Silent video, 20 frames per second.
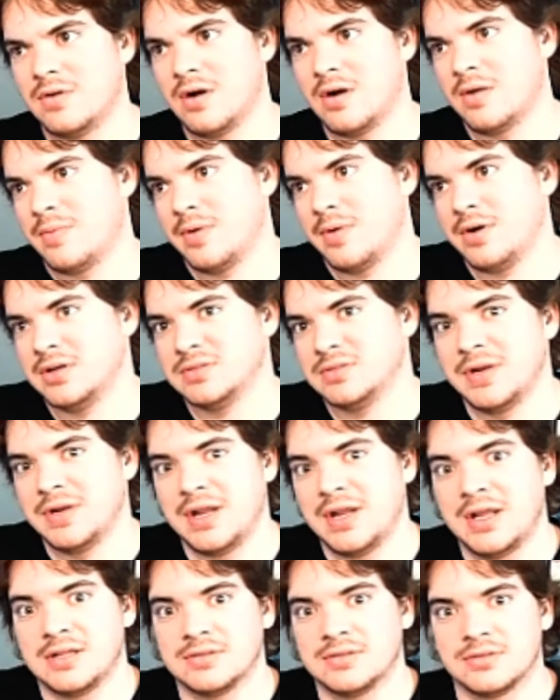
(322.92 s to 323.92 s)
our prayers have
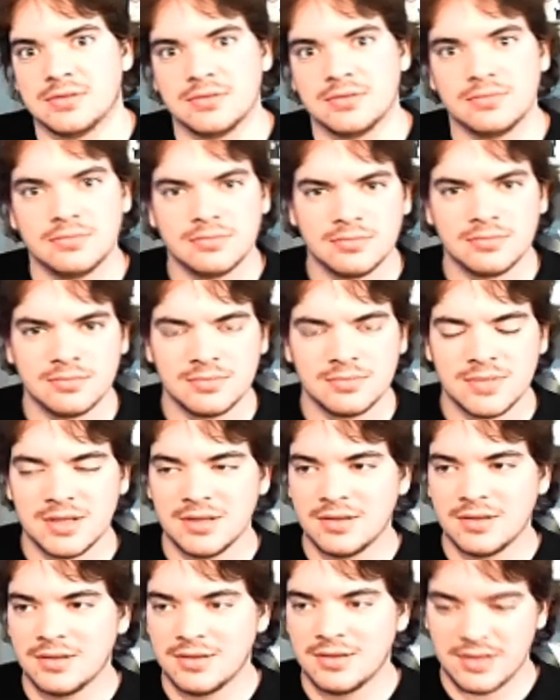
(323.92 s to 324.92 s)
been answered.
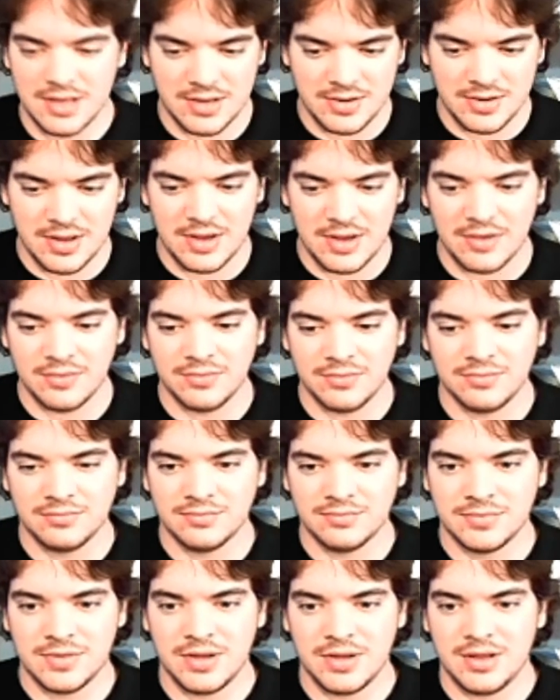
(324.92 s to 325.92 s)
I don't know how
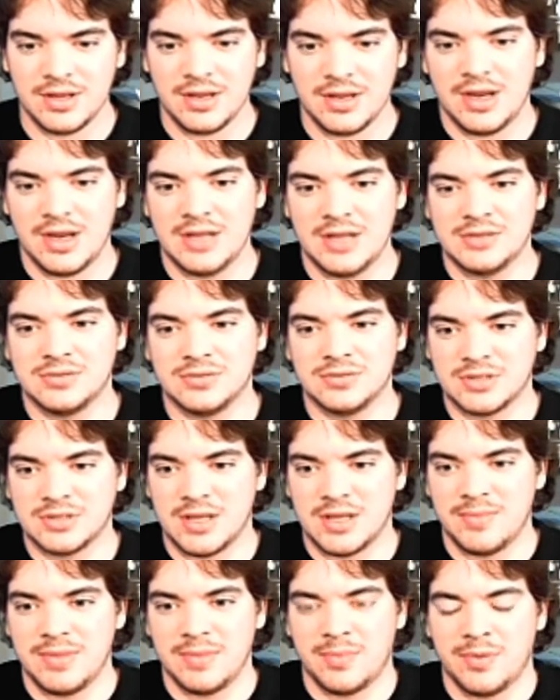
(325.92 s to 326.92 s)

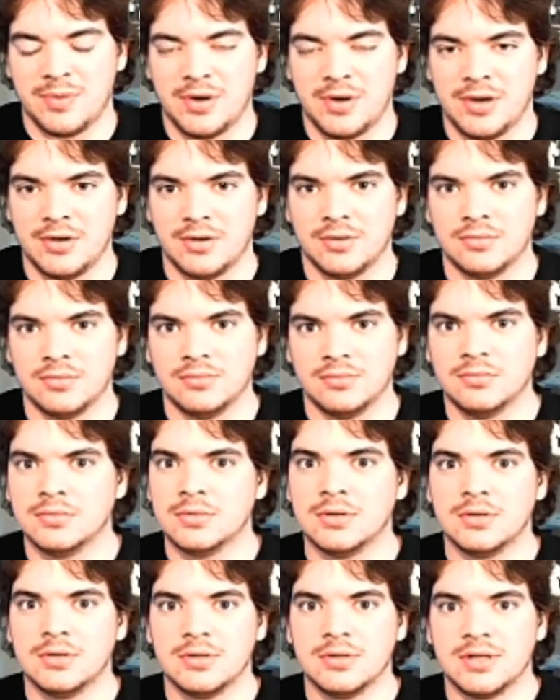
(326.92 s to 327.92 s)
answers can be prayed.
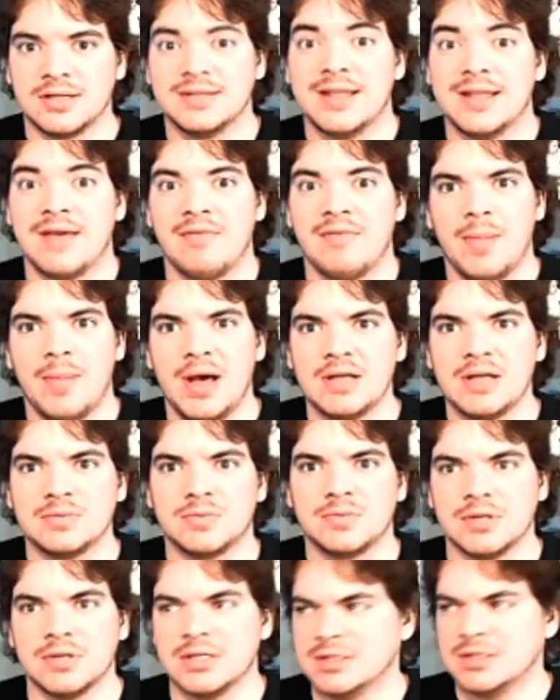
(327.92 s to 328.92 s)
That's not even
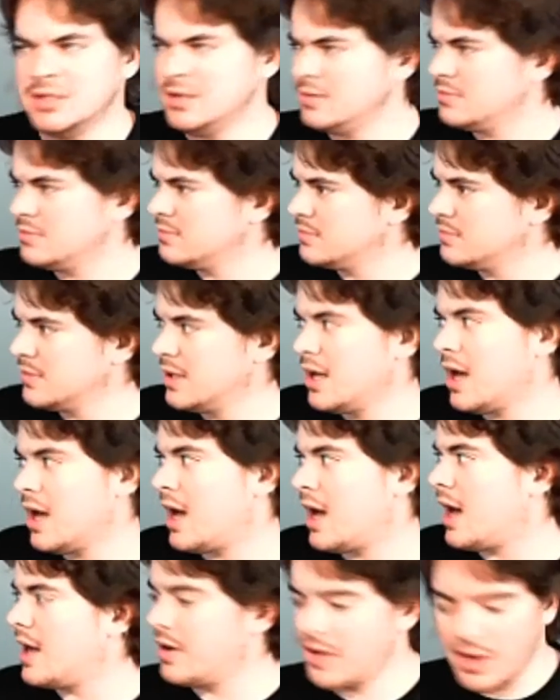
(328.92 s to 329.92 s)
possible, is it?
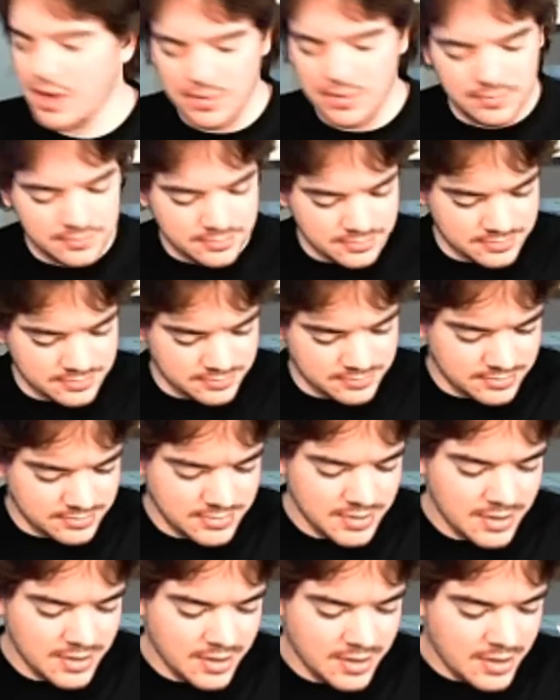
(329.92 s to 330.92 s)
I don't know.
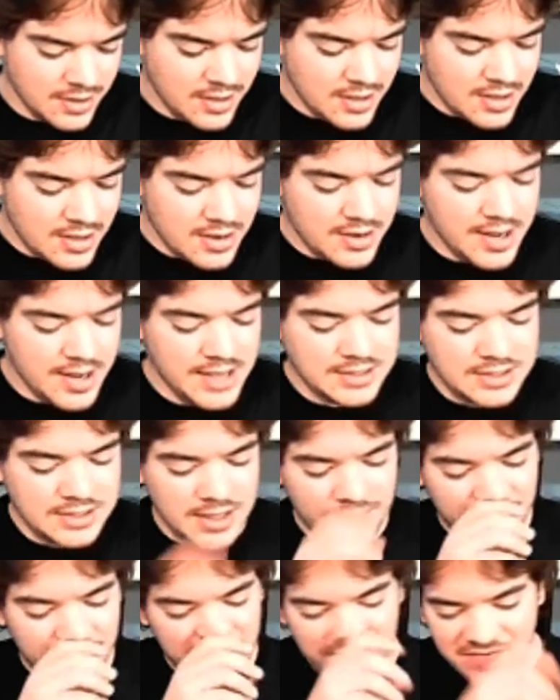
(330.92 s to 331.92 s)

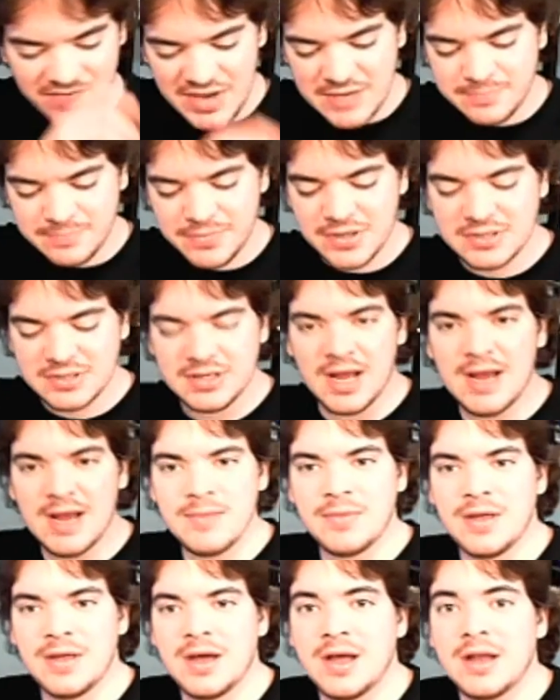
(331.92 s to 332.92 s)
Next up, Facebook
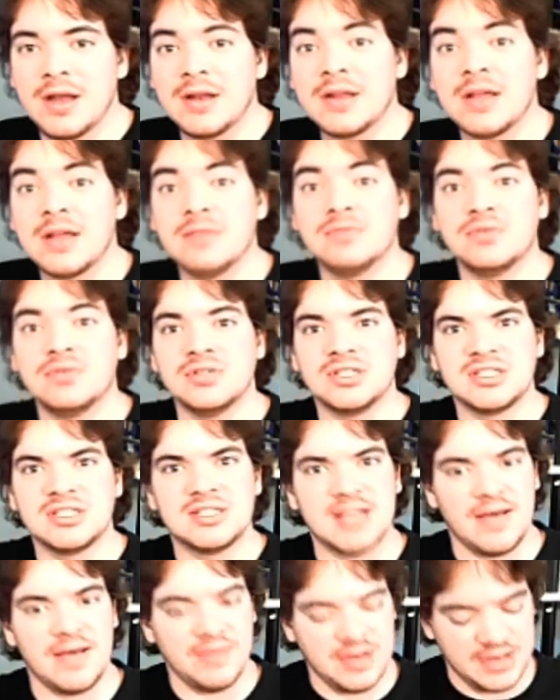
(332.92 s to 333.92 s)
Timeline gives you
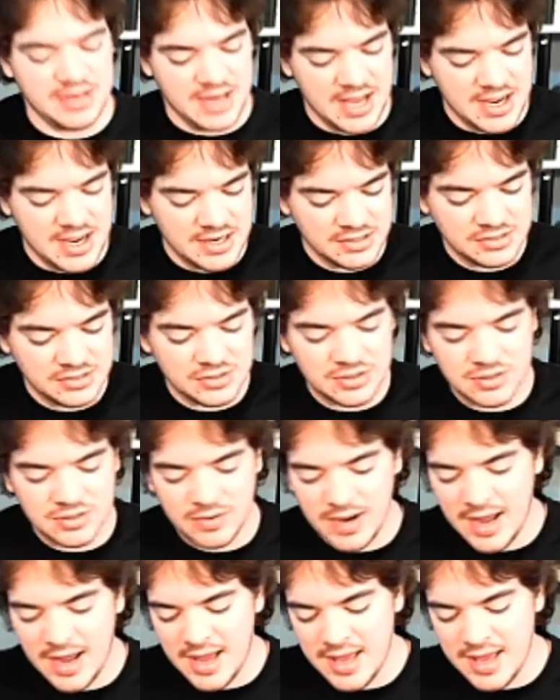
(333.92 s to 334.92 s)
7 days to
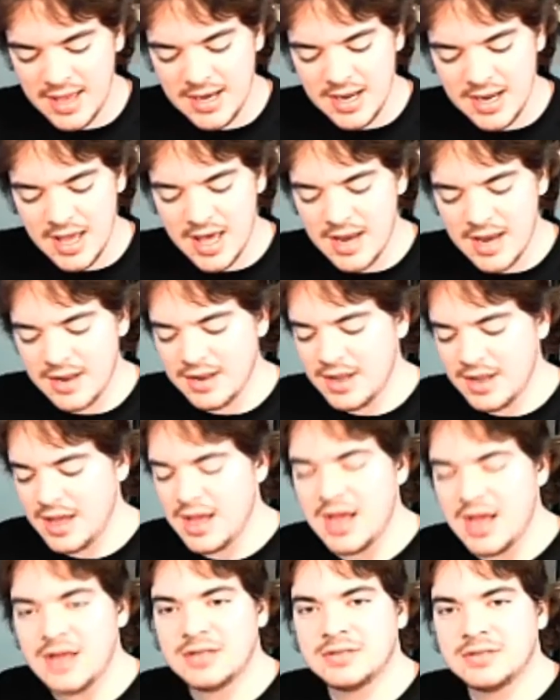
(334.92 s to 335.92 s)
try and edit
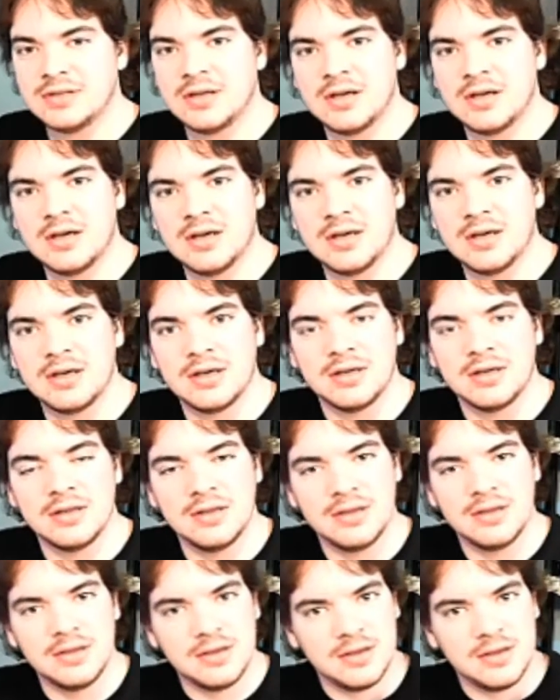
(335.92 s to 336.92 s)
the